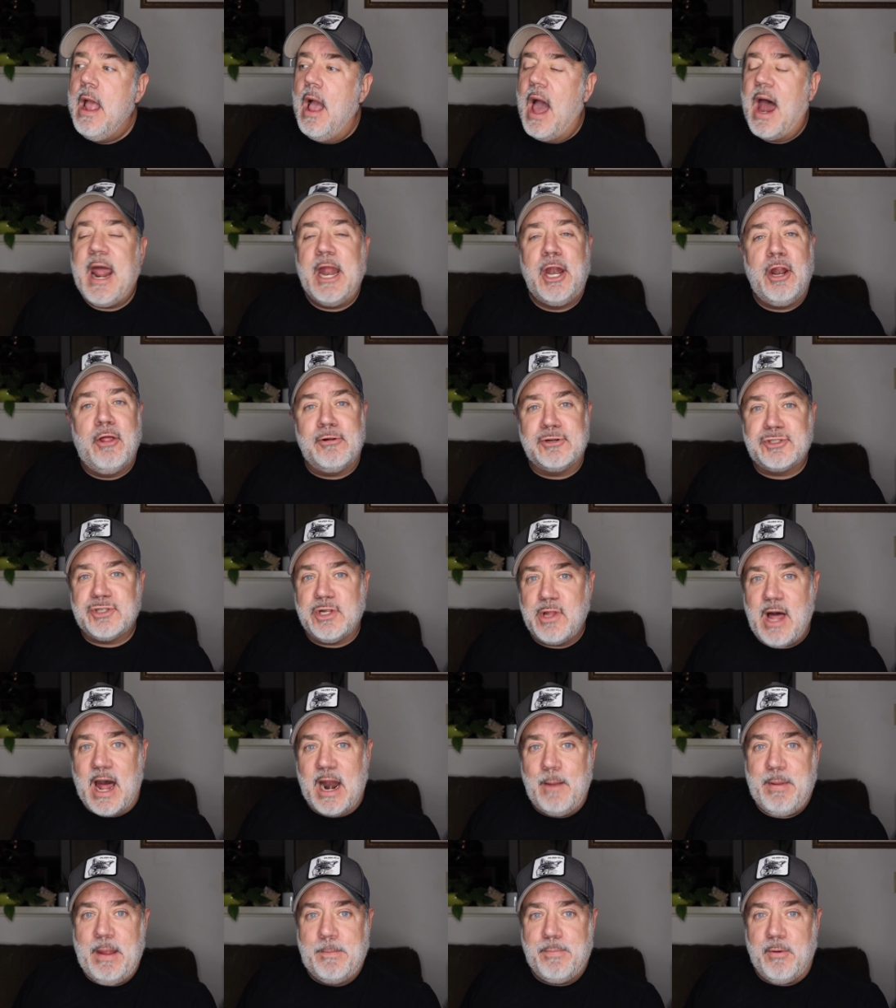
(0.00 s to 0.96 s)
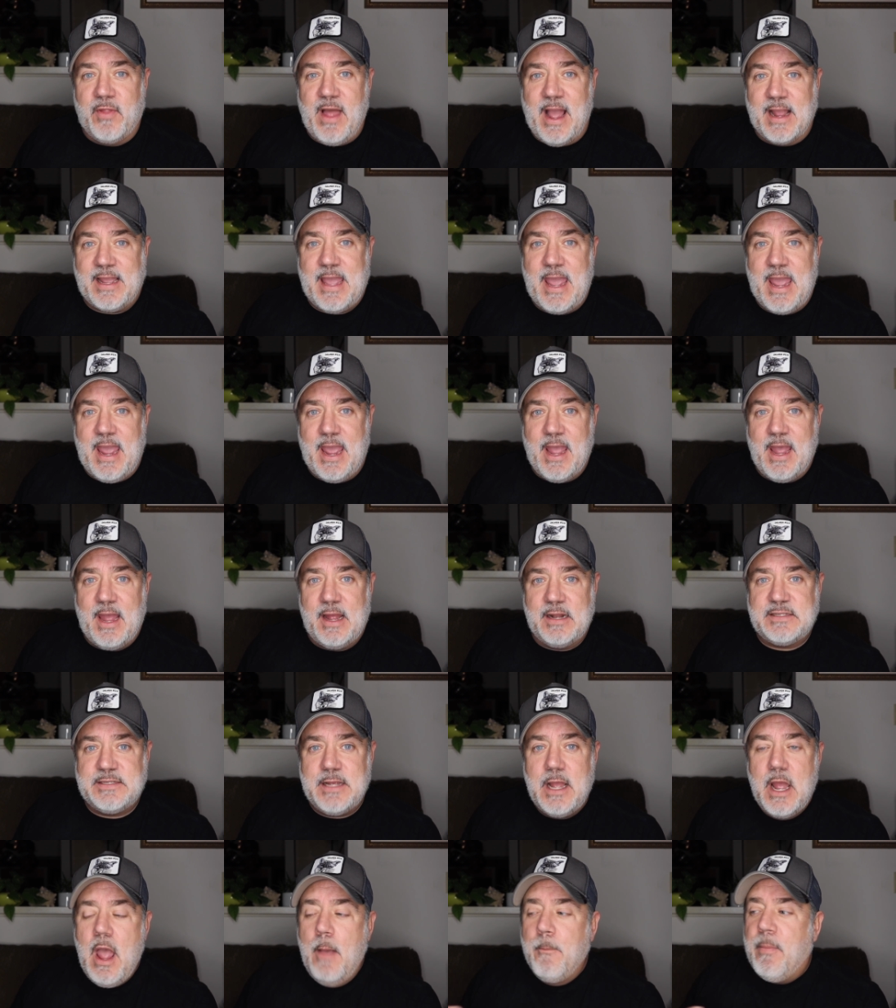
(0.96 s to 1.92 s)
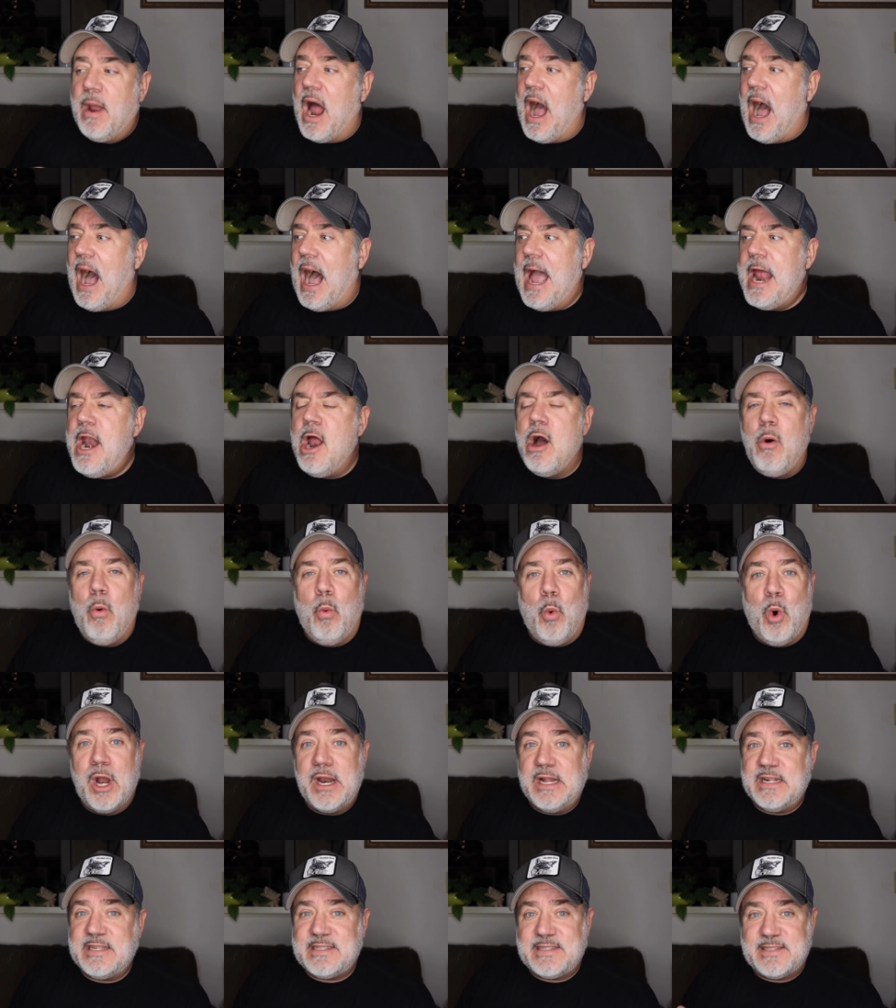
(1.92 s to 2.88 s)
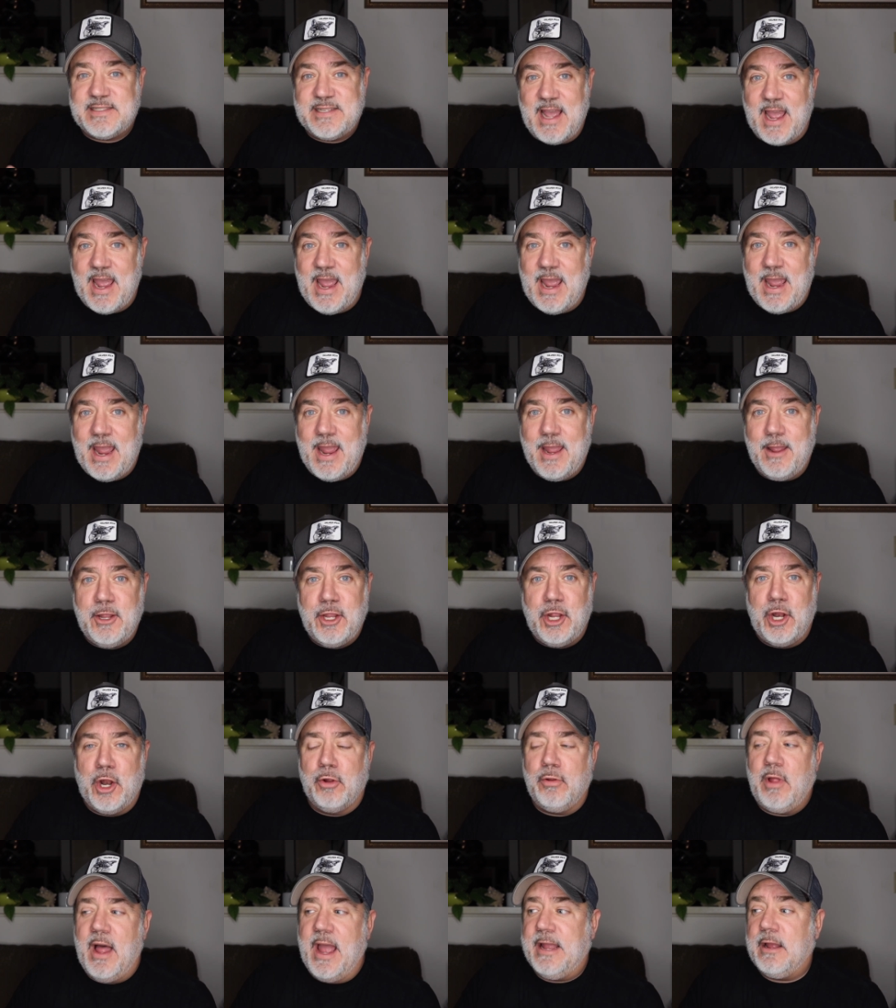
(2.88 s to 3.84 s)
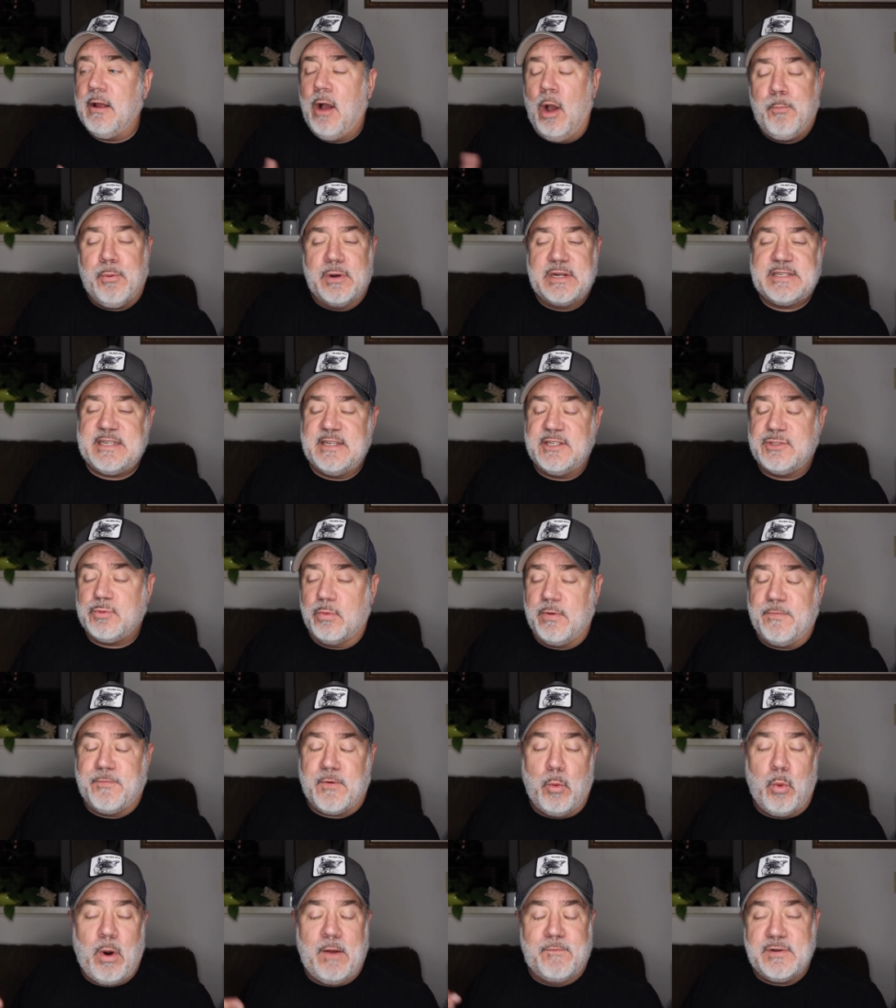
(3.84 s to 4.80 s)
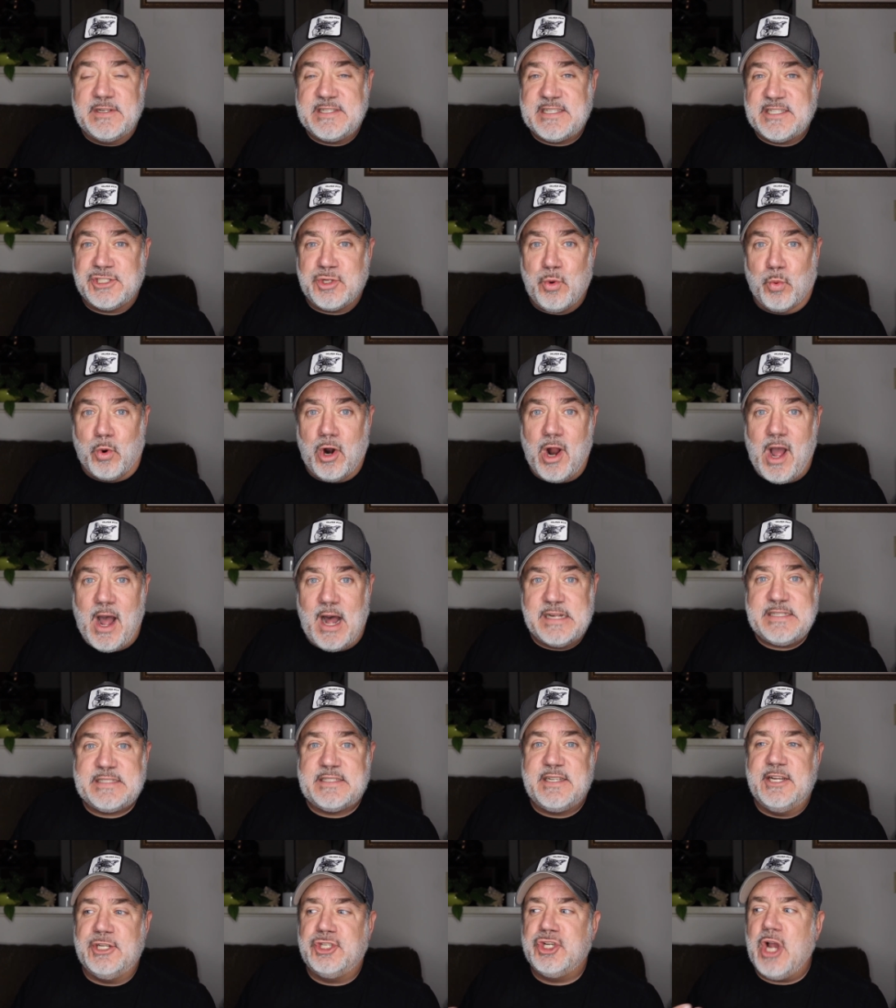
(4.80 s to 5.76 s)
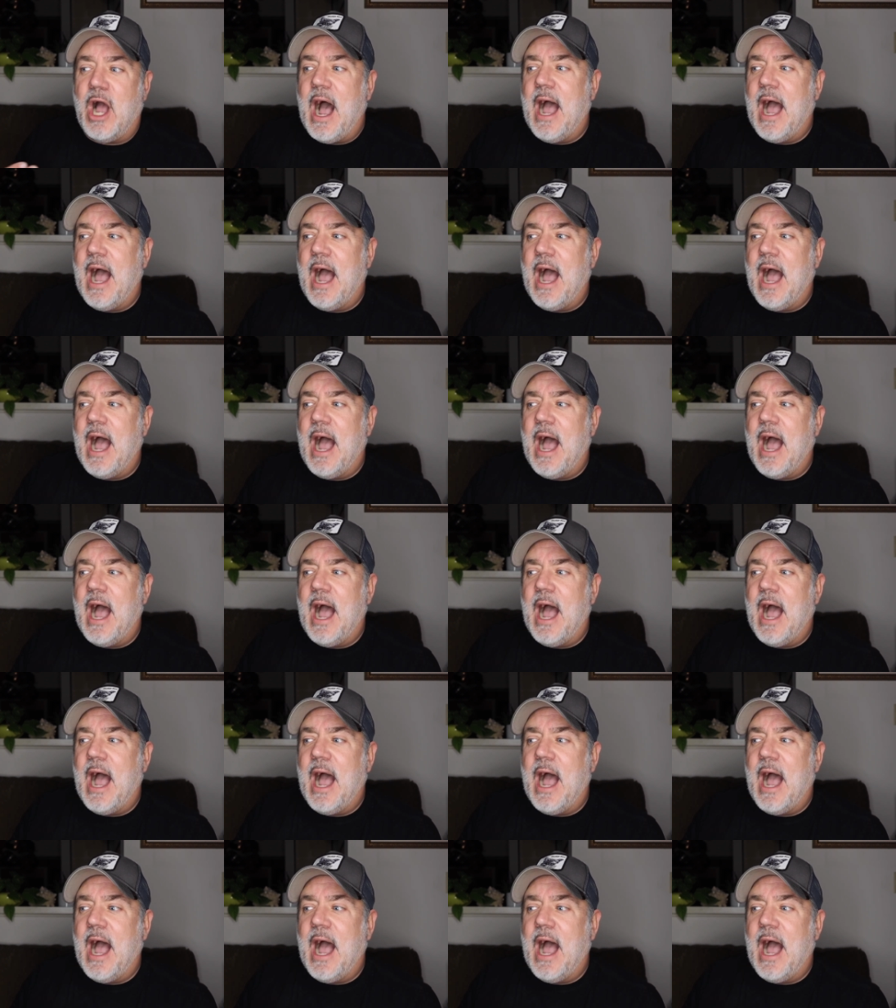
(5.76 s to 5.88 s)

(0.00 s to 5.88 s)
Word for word: And I know there's a lot of people that can't, but I don't want to stay, you know, like Oprah says, re references the word hostage.